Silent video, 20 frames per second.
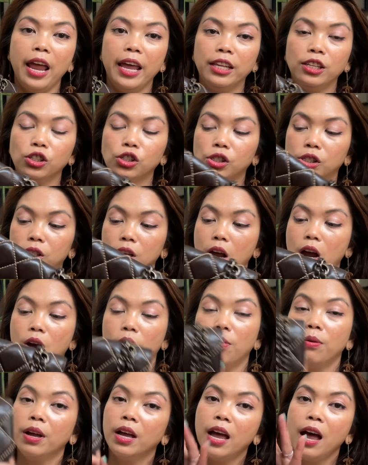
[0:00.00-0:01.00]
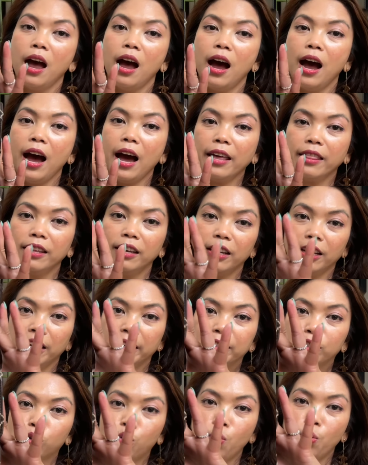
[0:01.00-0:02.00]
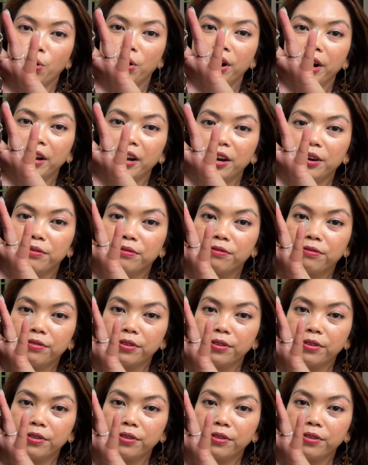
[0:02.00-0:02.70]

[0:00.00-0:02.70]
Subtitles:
And so I think I scored a